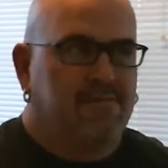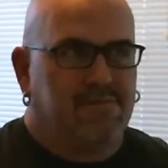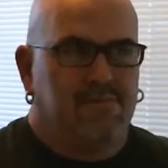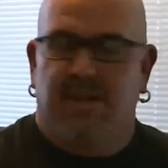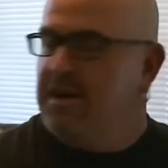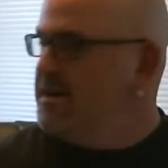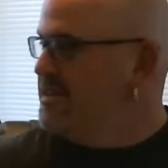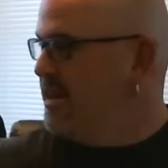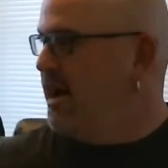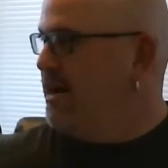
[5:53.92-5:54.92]
It's
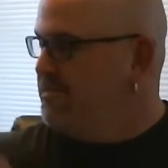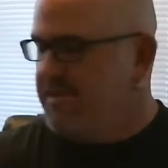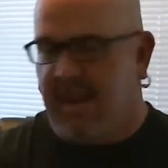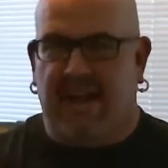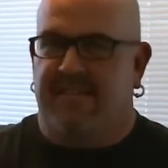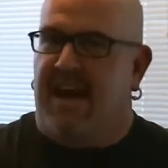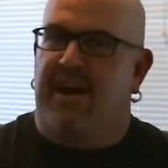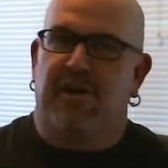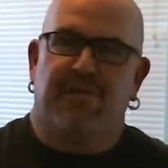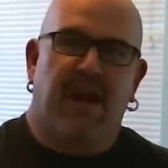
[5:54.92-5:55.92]
like I say, I
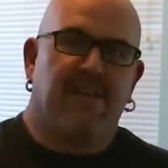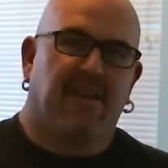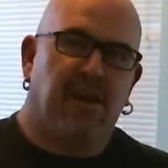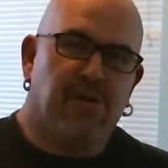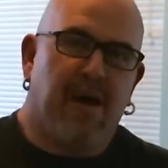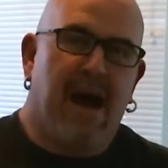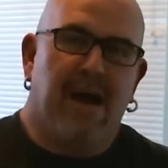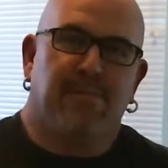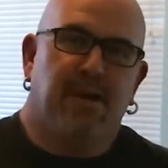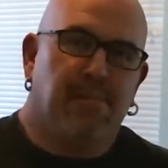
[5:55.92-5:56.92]
don't know if you guys can hear it
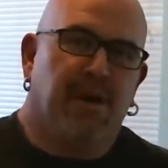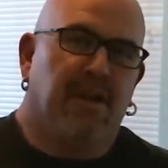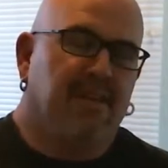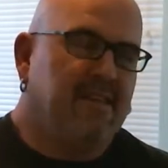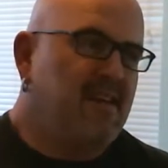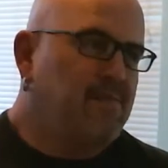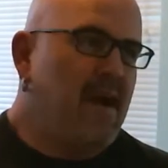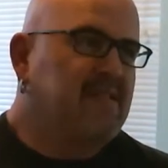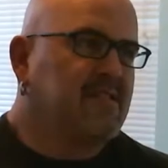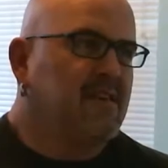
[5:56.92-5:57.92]
behind me, but it's
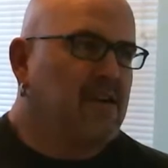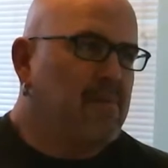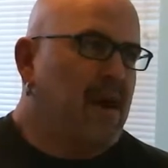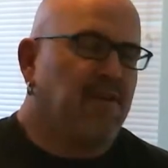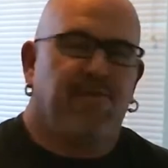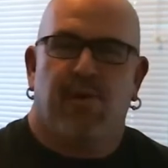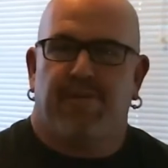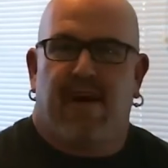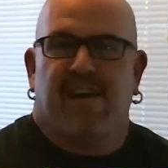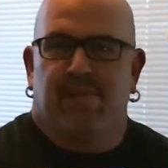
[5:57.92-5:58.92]
basically about a 4 or
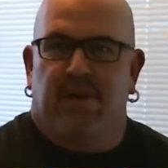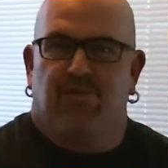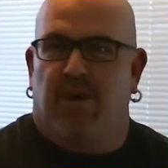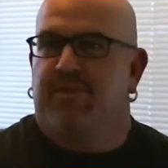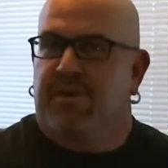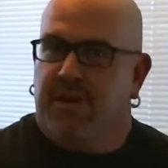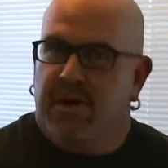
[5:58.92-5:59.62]
5 minute drum solo.